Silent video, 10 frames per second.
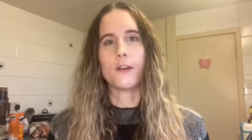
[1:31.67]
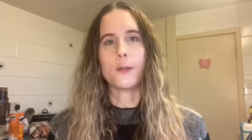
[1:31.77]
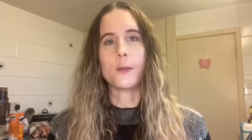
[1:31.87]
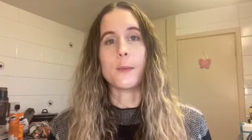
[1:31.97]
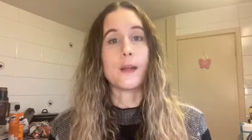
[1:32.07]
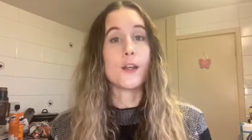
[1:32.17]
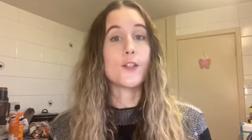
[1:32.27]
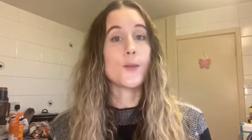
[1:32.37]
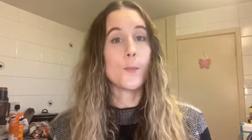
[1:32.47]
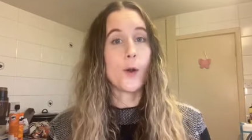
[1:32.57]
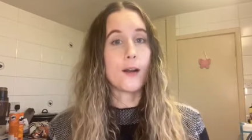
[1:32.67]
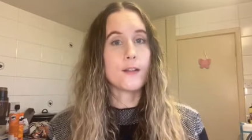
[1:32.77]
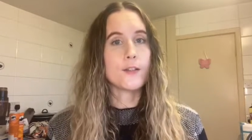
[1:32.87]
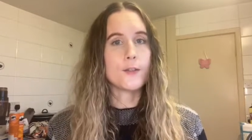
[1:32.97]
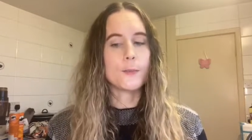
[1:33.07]
that are going to be a
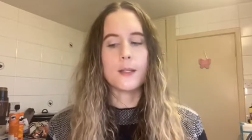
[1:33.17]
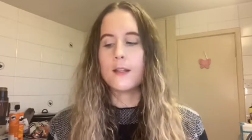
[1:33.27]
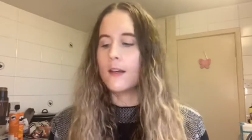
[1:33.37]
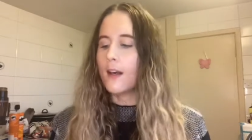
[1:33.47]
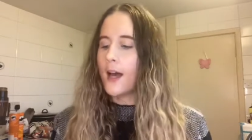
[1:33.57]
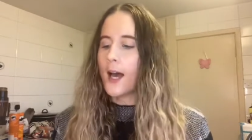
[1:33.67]
surprise to me,